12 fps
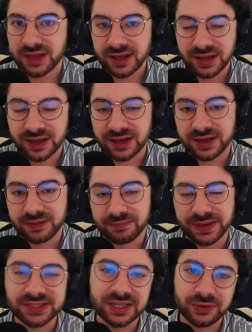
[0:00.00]
Uh,
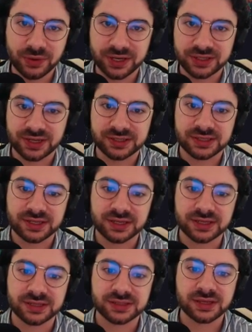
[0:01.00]
basically what it does
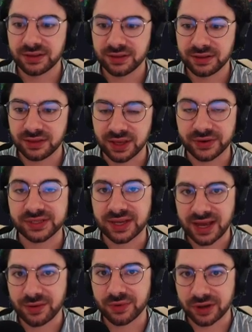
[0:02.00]
is there is a
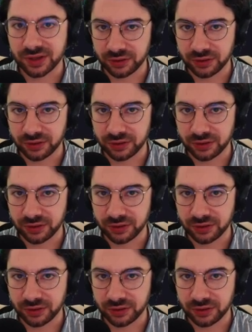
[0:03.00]
camera that